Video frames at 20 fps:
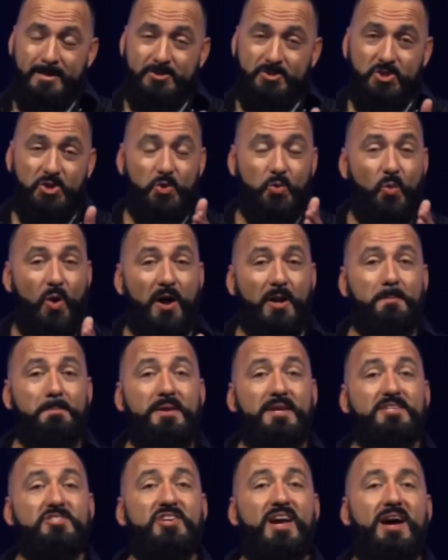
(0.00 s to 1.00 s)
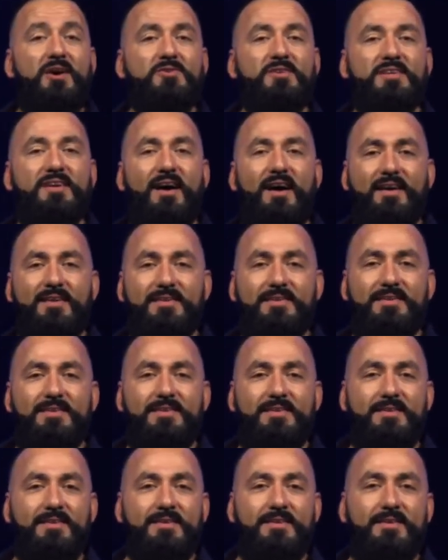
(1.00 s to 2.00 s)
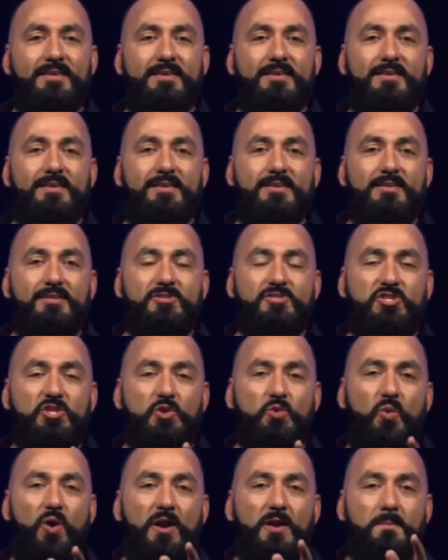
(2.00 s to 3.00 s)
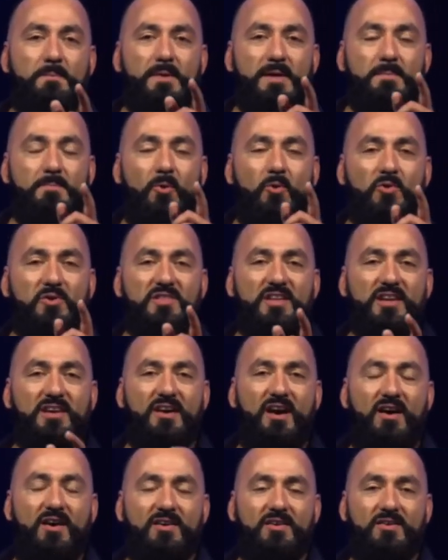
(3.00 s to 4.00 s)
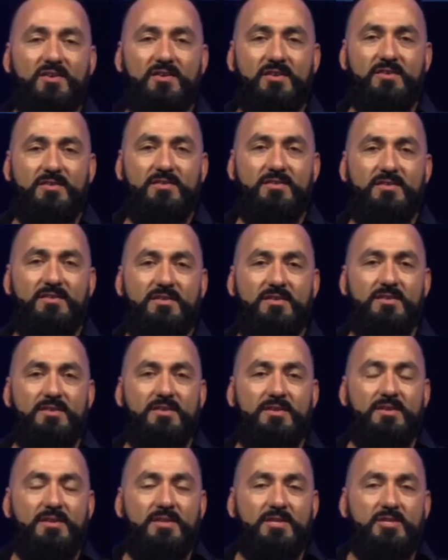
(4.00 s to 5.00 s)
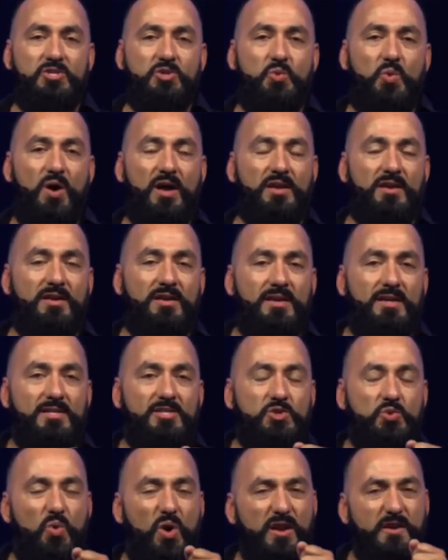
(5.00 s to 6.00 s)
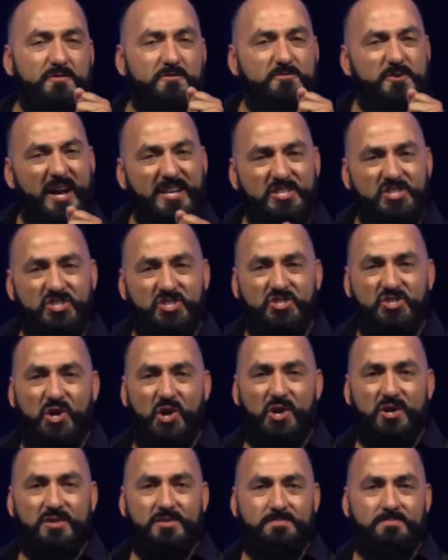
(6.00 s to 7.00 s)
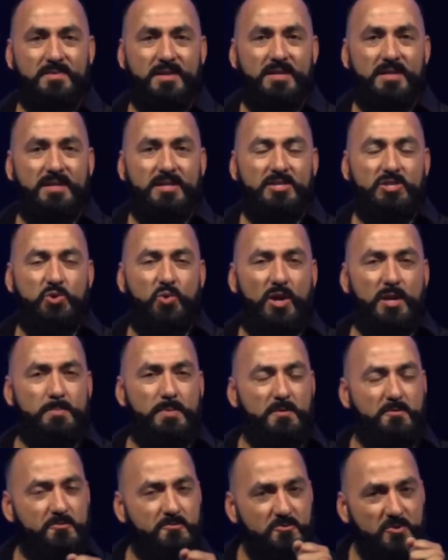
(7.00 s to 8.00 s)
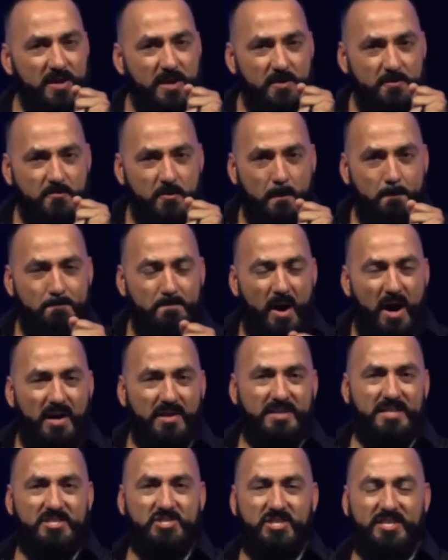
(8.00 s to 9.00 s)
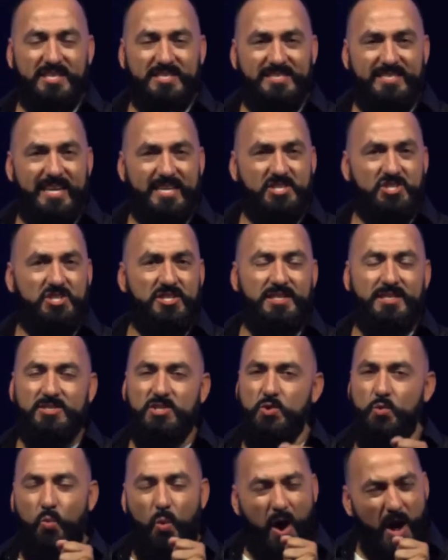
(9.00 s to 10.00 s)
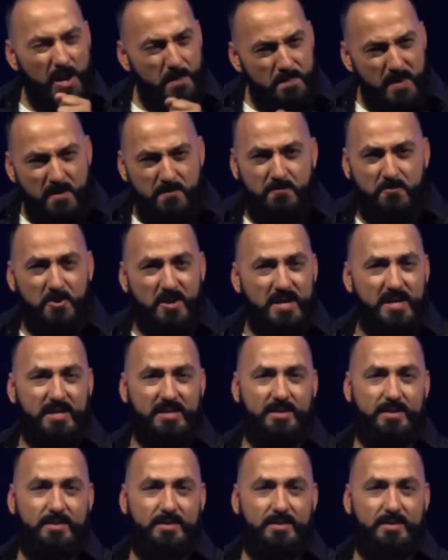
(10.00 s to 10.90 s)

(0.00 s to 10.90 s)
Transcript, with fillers: Do you want to be a child of God? Do you want to be more than a conqueror? Do you want to do you want a fresh start? Do you want to be free from bondage and addiction? And do you want to be free?